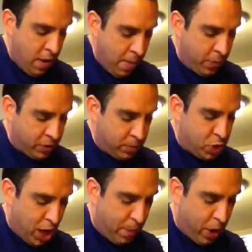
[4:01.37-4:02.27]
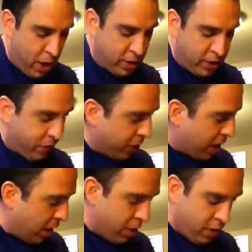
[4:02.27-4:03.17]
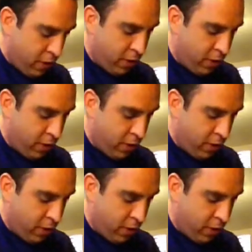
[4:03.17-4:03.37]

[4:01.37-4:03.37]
put some chopped parsley for color,